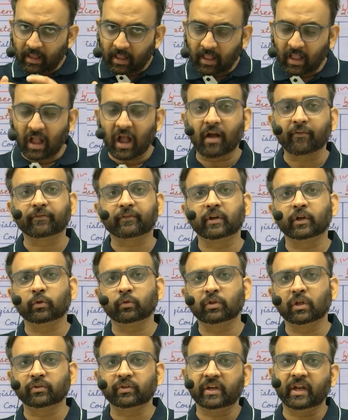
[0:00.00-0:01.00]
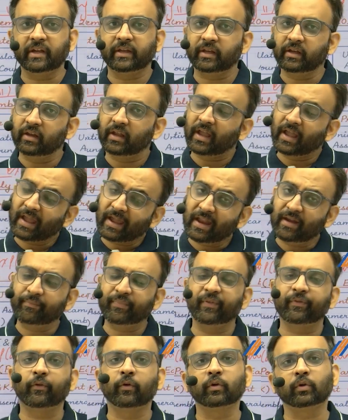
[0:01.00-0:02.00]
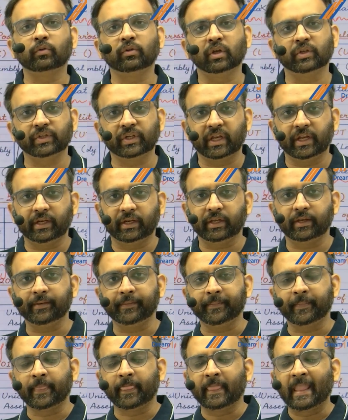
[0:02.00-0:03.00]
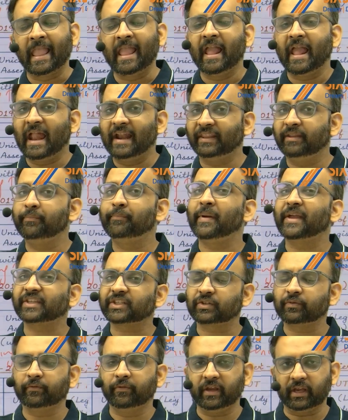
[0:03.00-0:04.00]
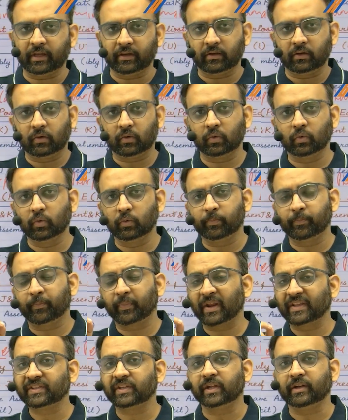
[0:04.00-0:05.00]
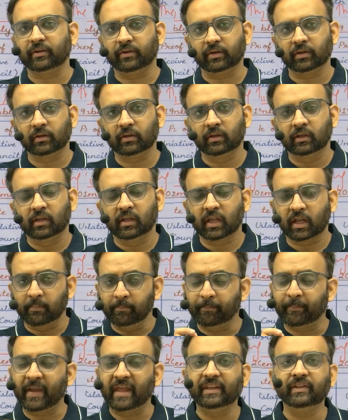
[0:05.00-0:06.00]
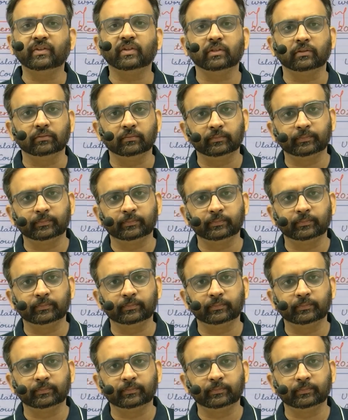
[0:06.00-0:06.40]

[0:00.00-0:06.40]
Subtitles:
after 2019 and before 2019. And the best way to present comparison